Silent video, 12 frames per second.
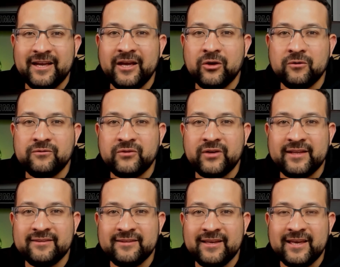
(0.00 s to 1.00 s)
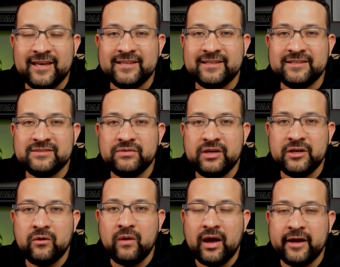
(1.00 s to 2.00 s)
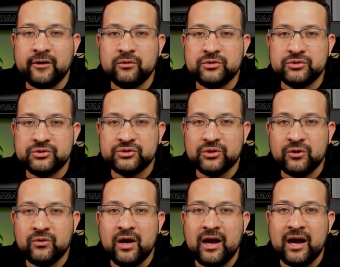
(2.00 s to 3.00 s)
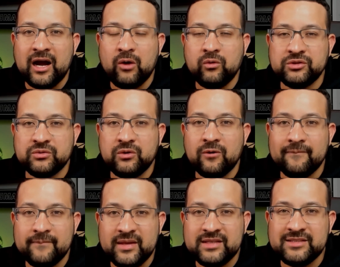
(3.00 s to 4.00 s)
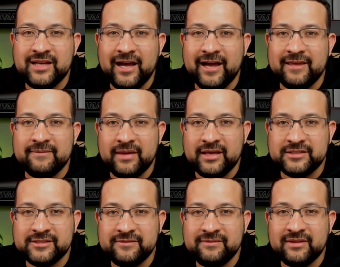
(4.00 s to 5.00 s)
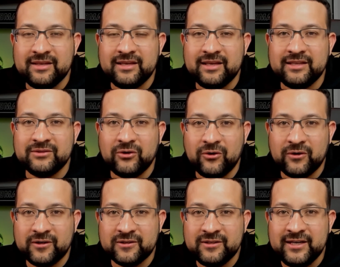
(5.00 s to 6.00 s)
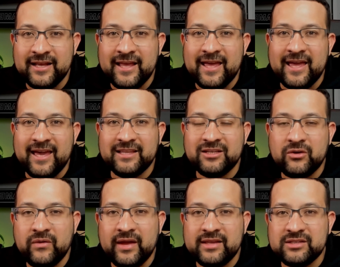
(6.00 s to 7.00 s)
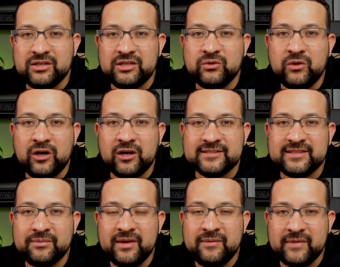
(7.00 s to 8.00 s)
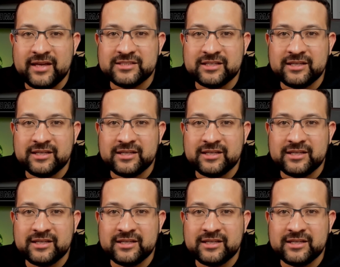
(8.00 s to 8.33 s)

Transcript: Hello friend, in this video I go to show how to commit an image in Docker and create your custom image.